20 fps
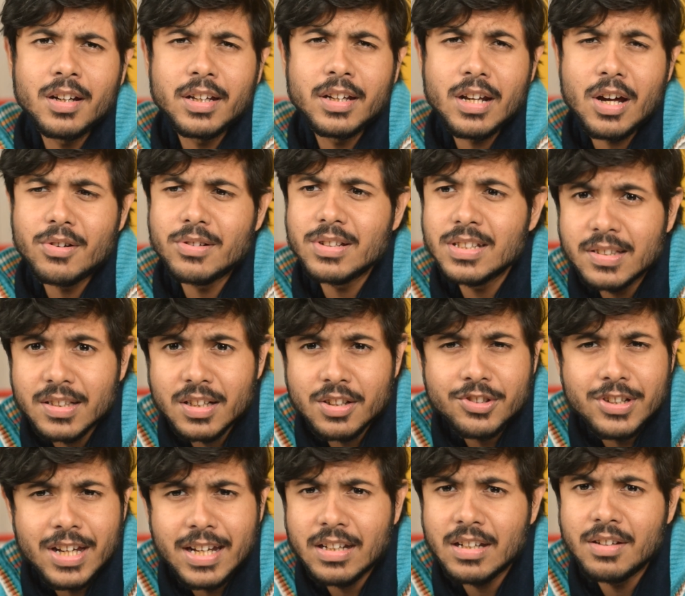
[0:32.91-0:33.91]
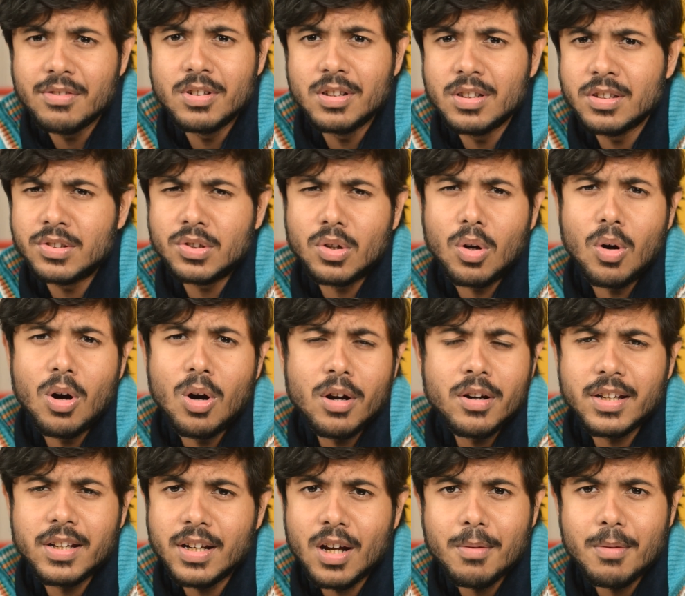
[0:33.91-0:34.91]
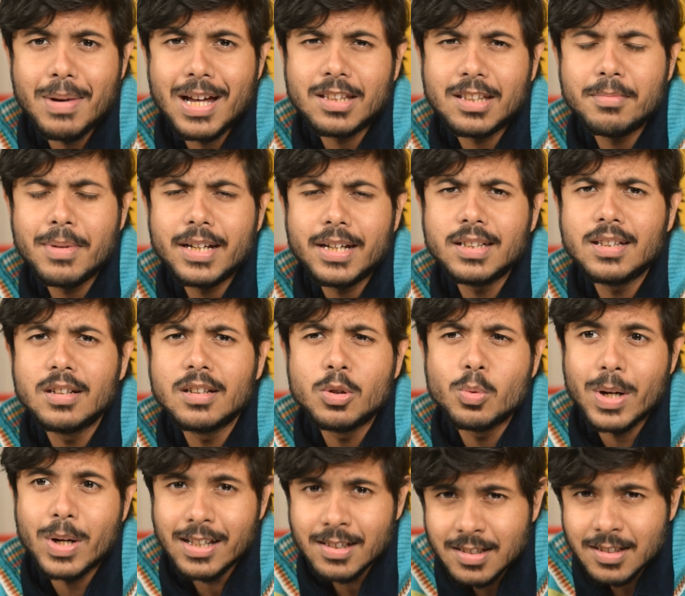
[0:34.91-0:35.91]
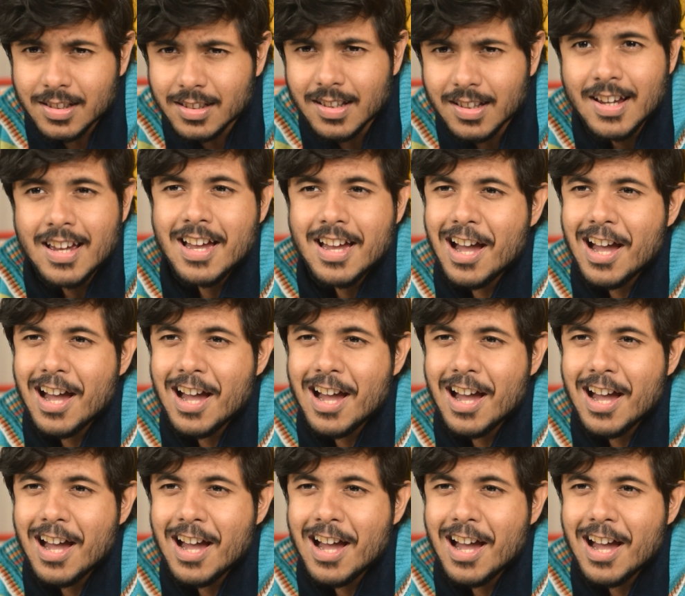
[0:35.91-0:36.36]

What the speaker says: in our research endeavors or in our mathematical quests,